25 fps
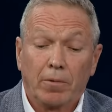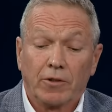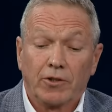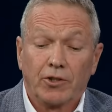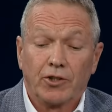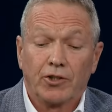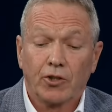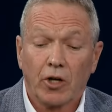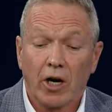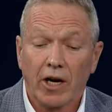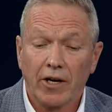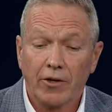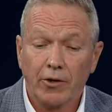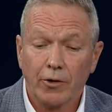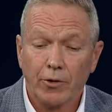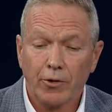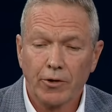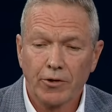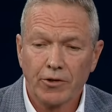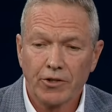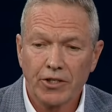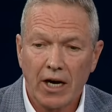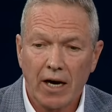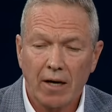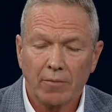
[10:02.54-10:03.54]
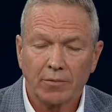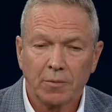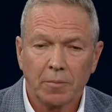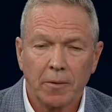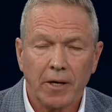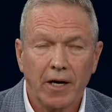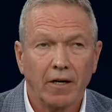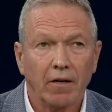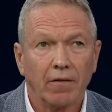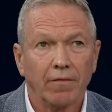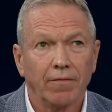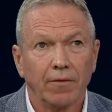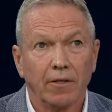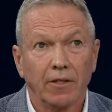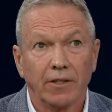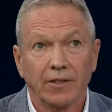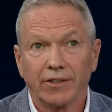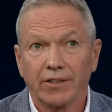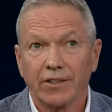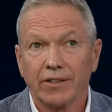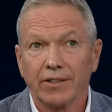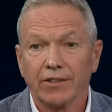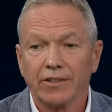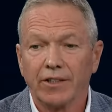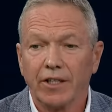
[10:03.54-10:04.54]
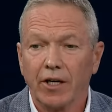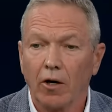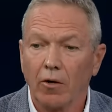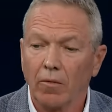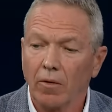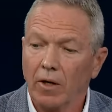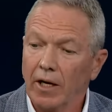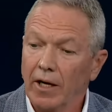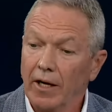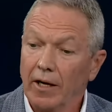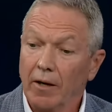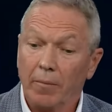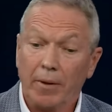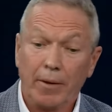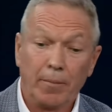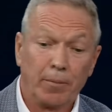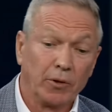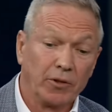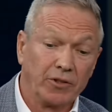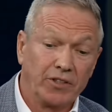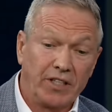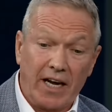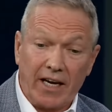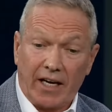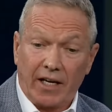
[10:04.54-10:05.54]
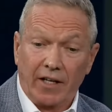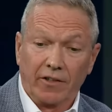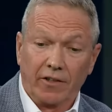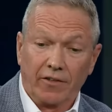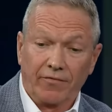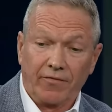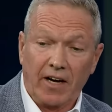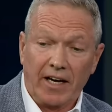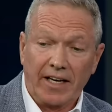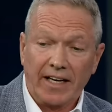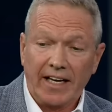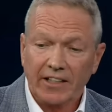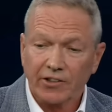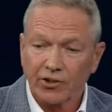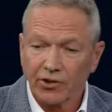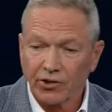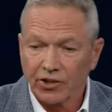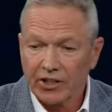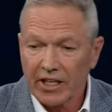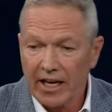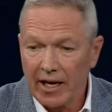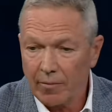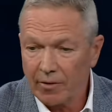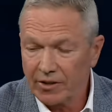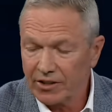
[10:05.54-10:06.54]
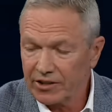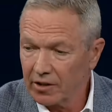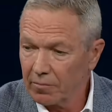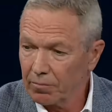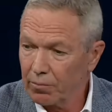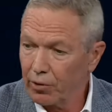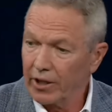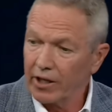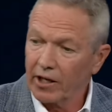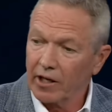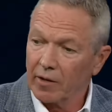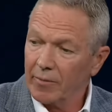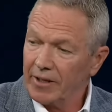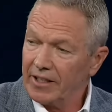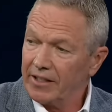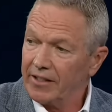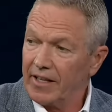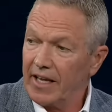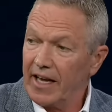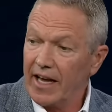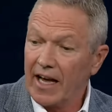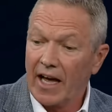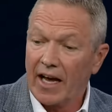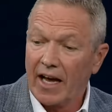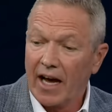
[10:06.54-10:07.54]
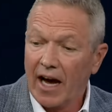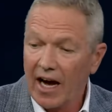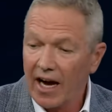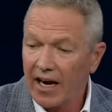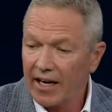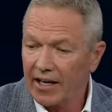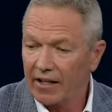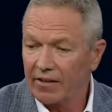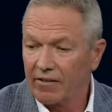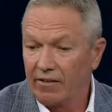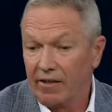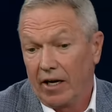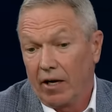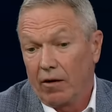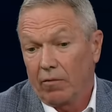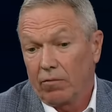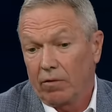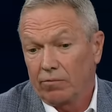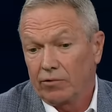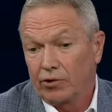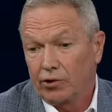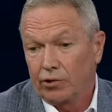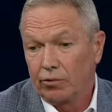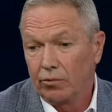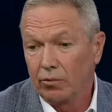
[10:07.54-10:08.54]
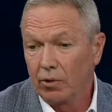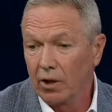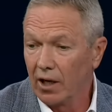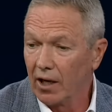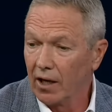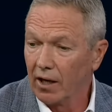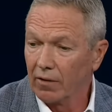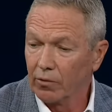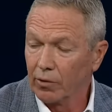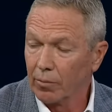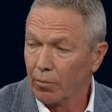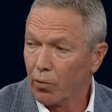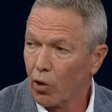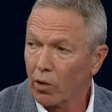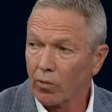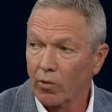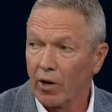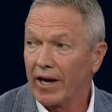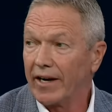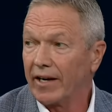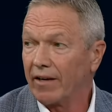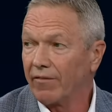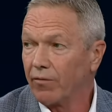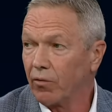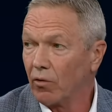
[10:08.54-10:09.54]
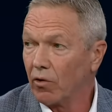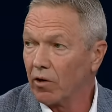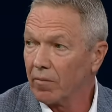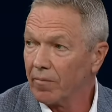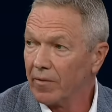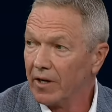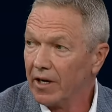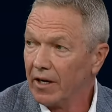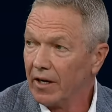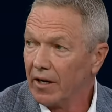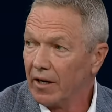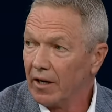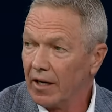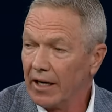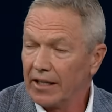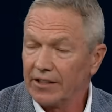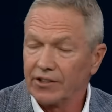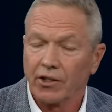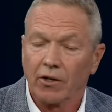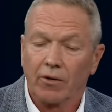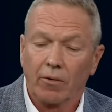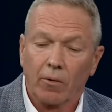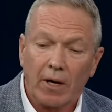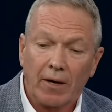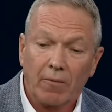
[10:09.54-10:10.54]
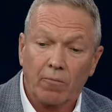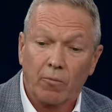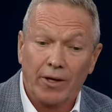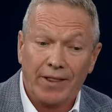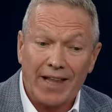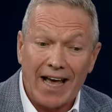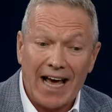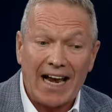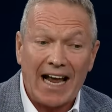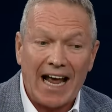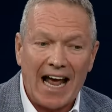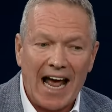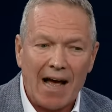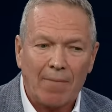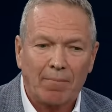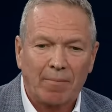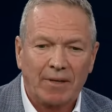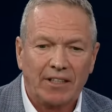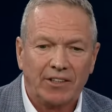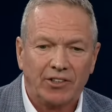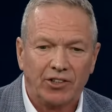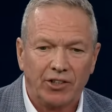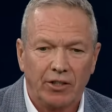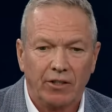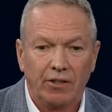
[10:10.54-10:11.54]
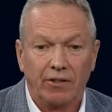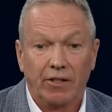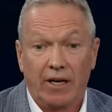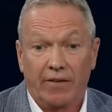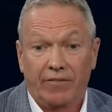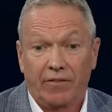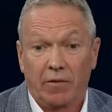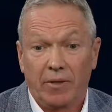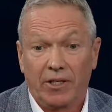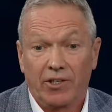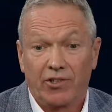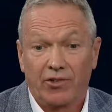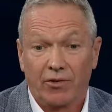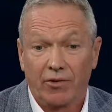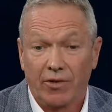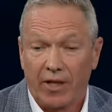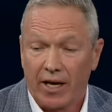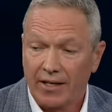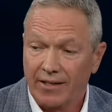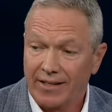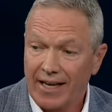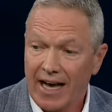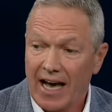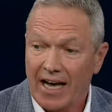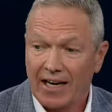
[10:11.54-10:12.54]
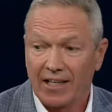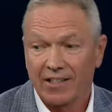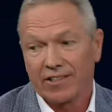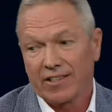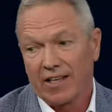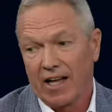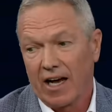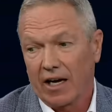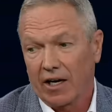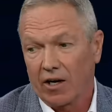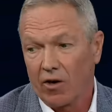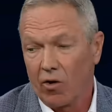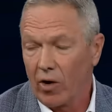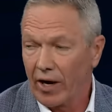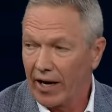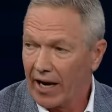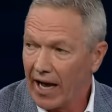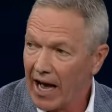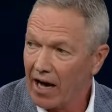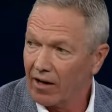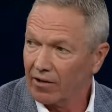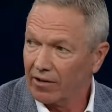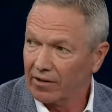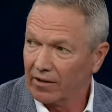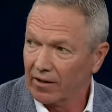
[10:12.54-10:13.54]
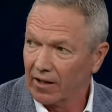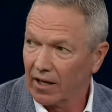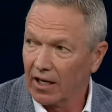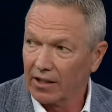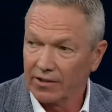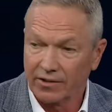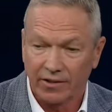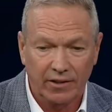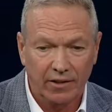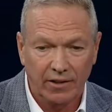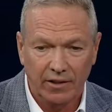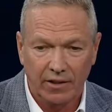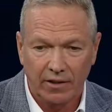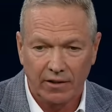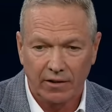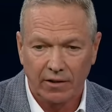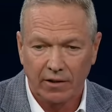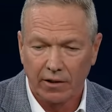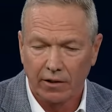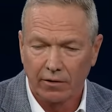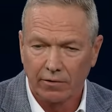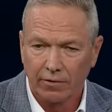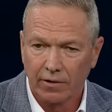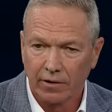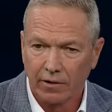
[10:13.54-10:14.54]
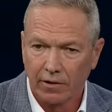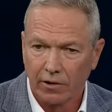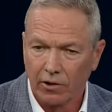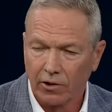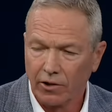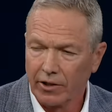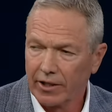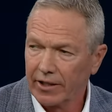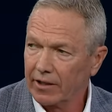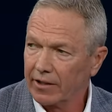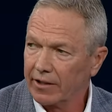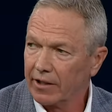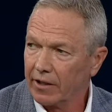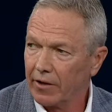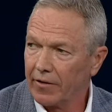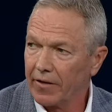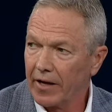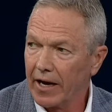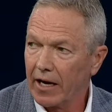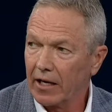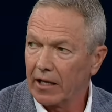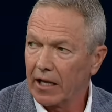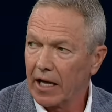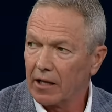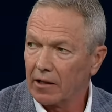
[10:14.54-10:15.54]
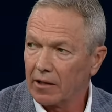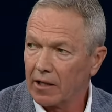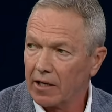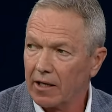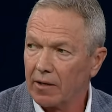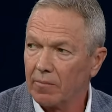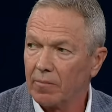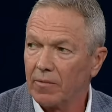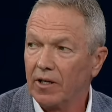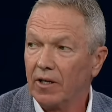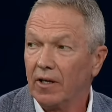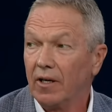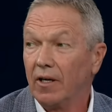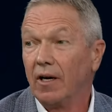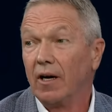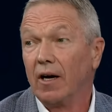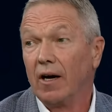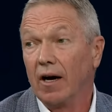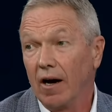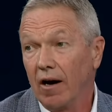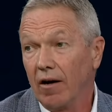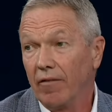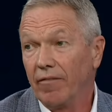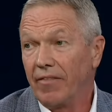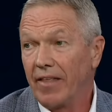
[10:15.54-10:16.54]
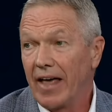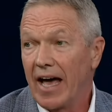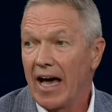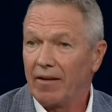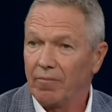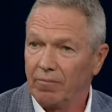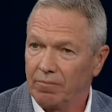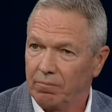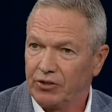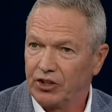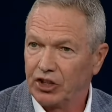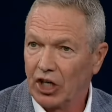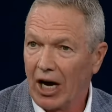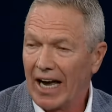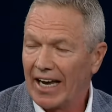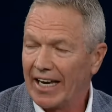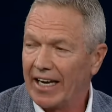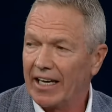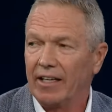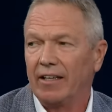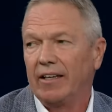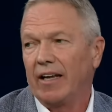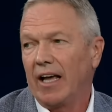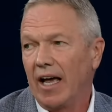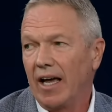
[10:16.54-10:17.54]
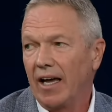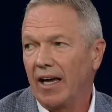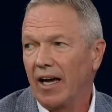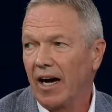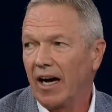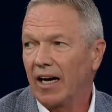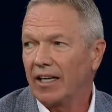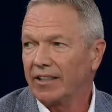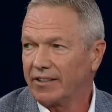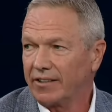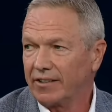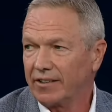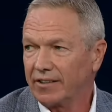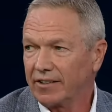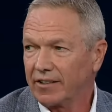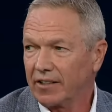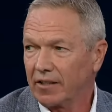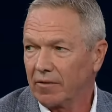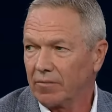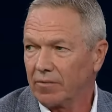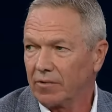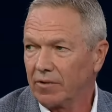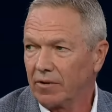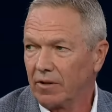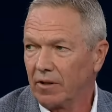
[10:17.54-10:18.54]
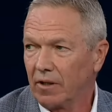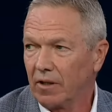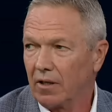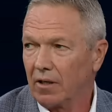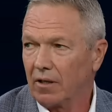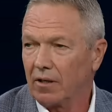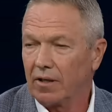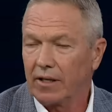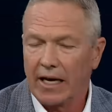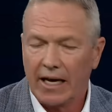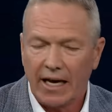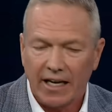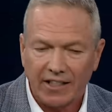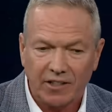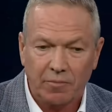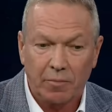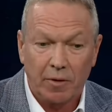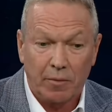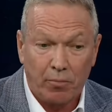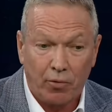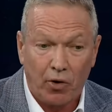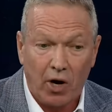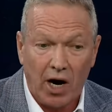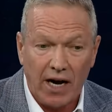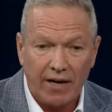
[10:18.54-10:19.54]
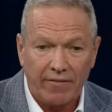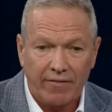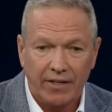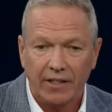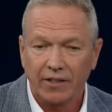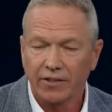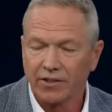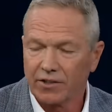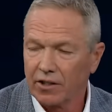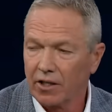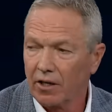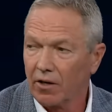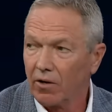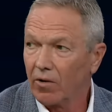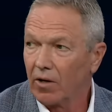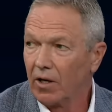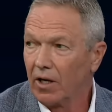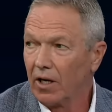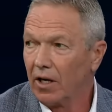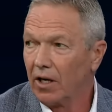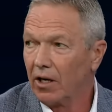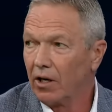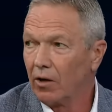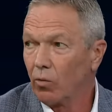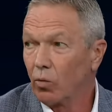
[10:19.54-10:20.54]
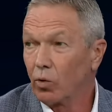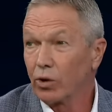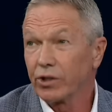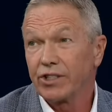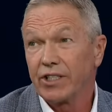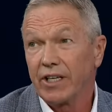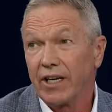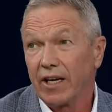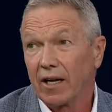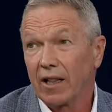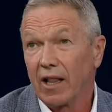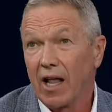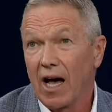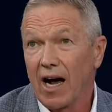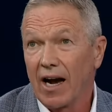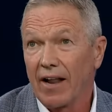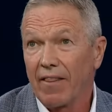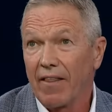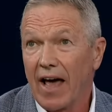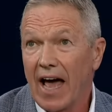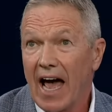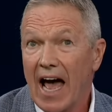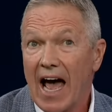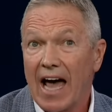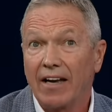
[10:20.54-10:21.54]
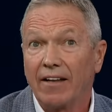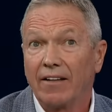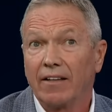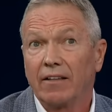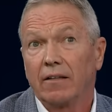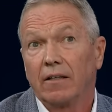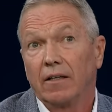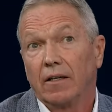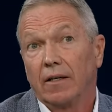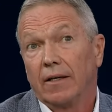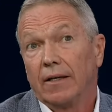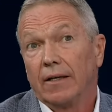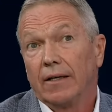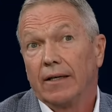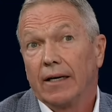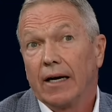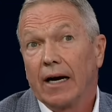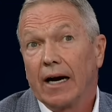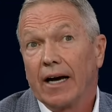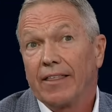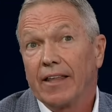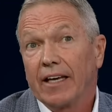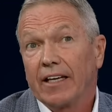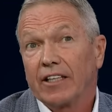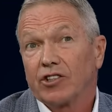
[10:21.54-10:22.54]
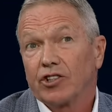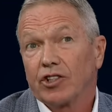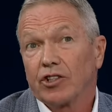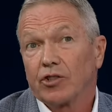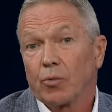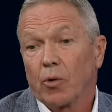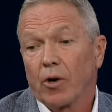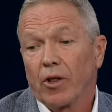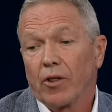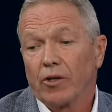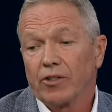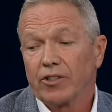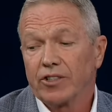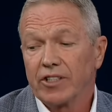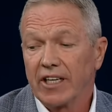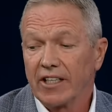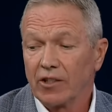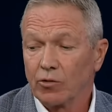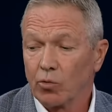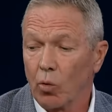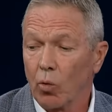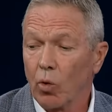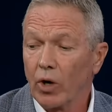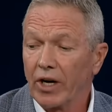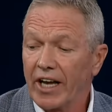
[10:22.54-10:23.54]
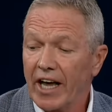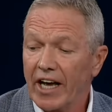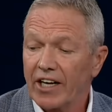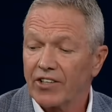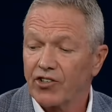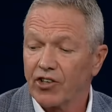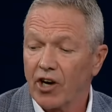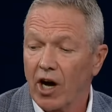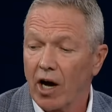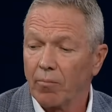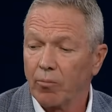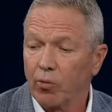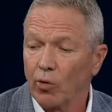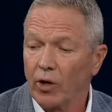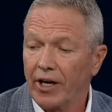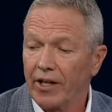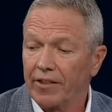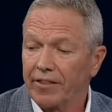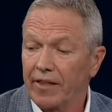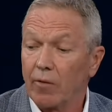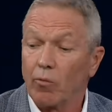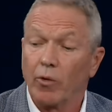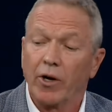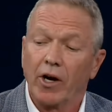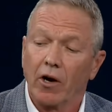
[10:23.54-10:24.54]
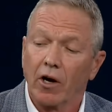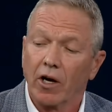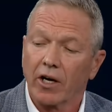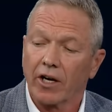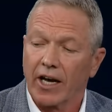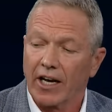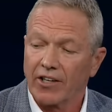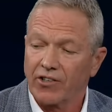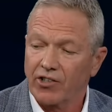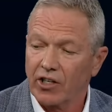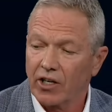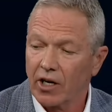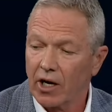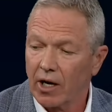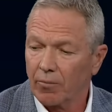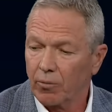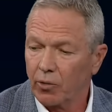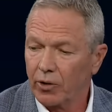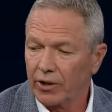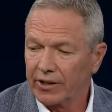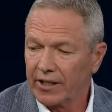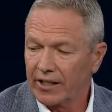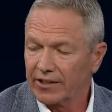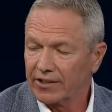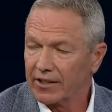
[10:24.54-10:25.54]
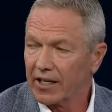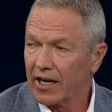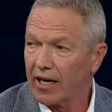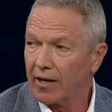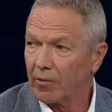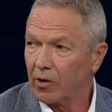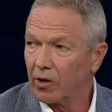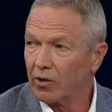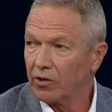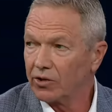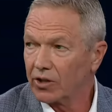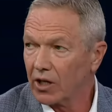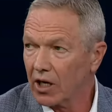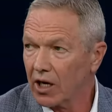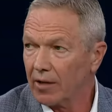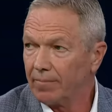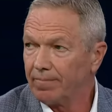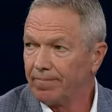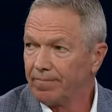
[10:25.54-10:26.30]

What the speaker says: are just trying to do their jobs better. For instance, you know, people are taking their financial statements and putting them into the AI to, you know, do report writing for them. And so when that happens, you know, you have to make sure that data is not going out onto the learning, you know, the LLM of that giant AI system. That has to be private. So we're seeing a lot of that. And I think it's just one of those things we'll catch up with, and we are catching up with as time goes on.